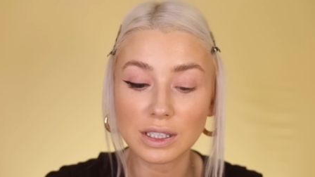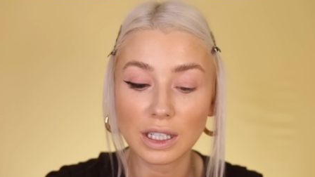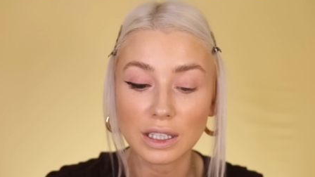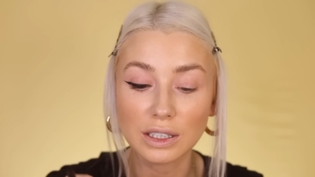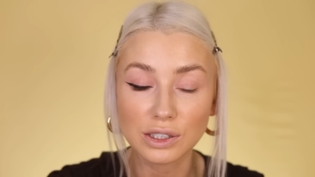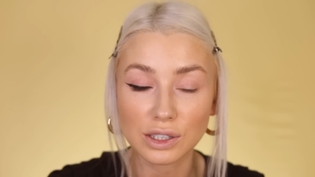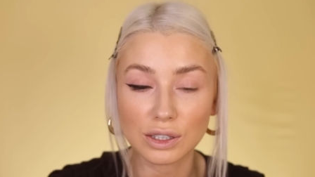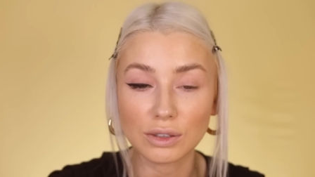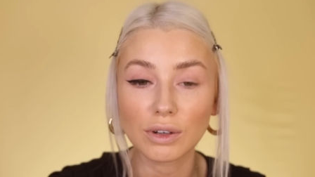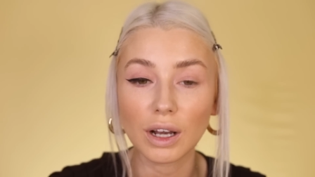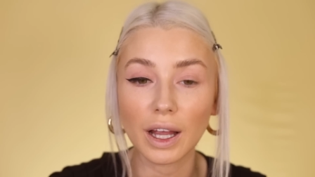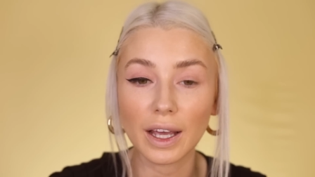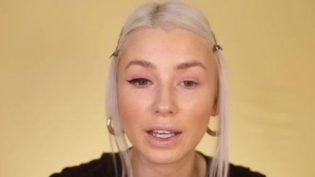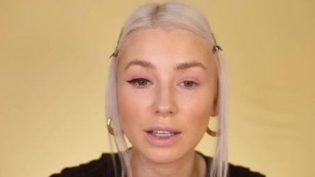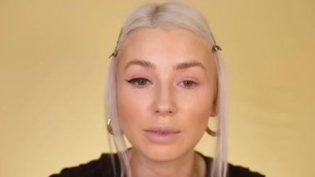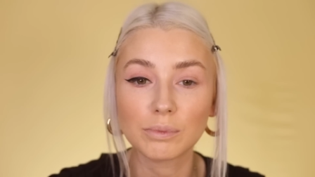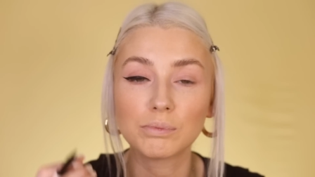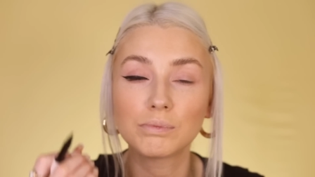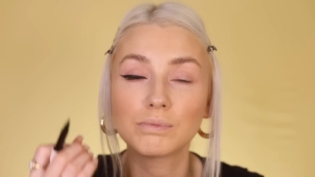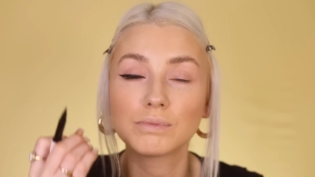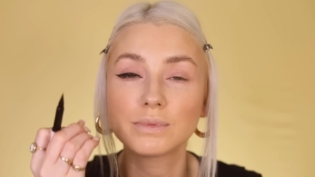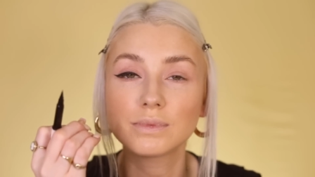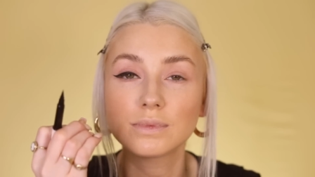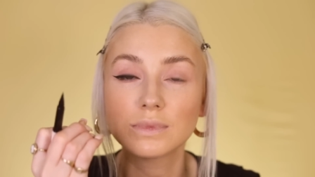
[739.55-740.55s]
I do like a
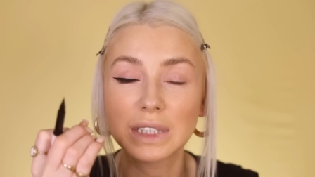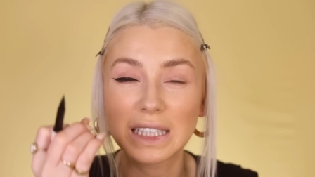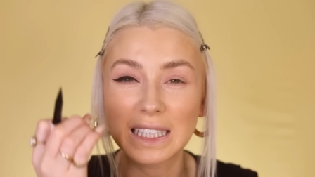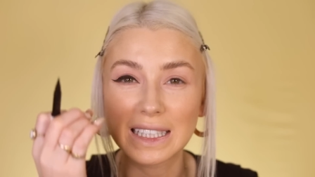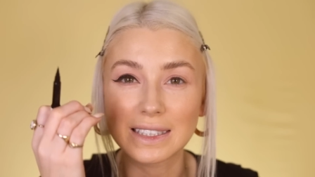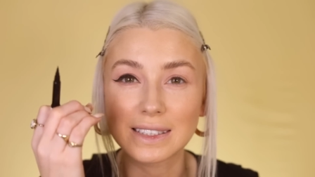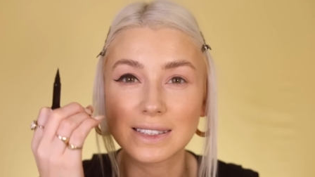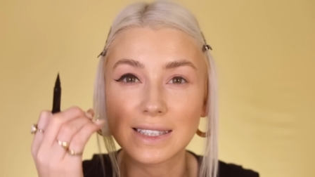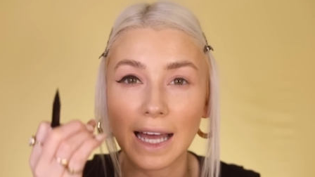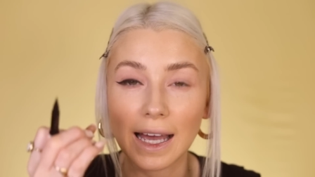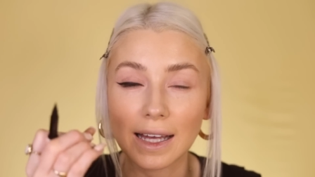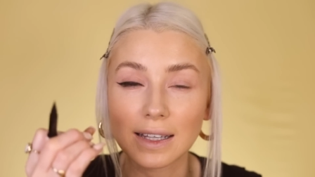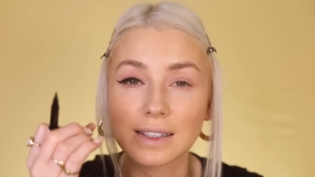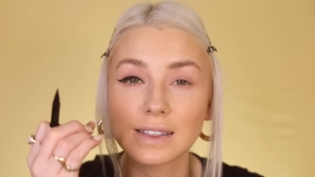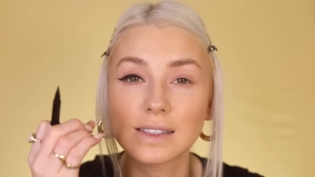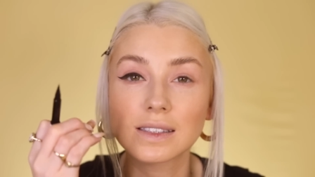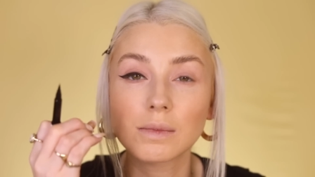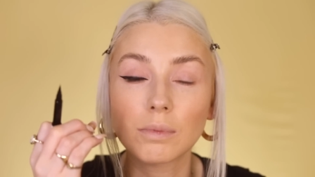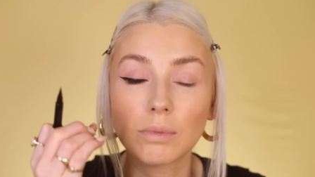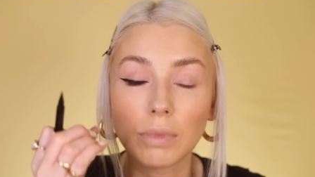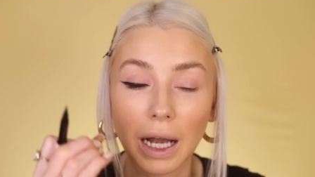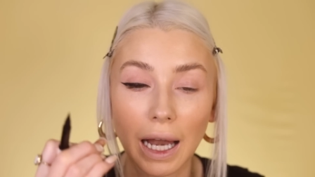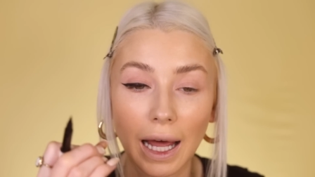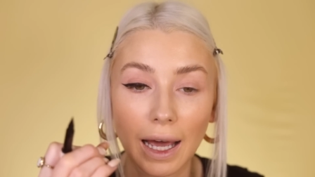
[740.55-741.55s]
intense
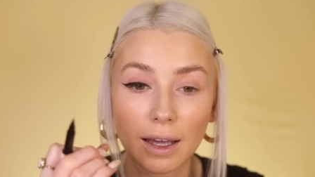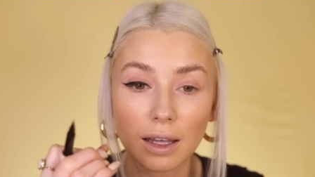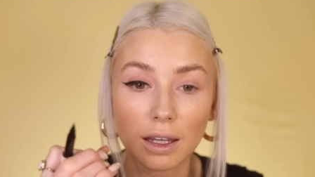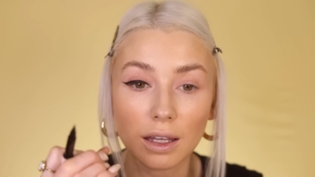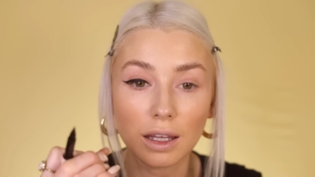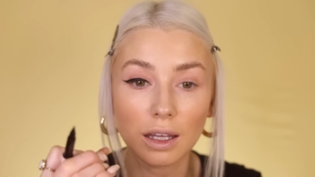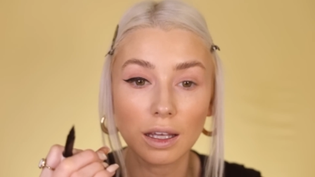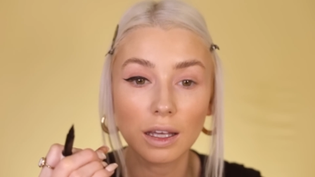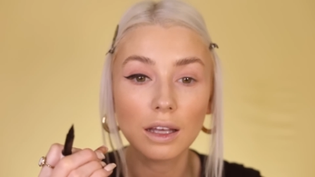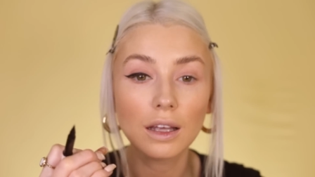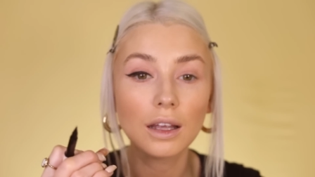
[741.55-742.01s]
black,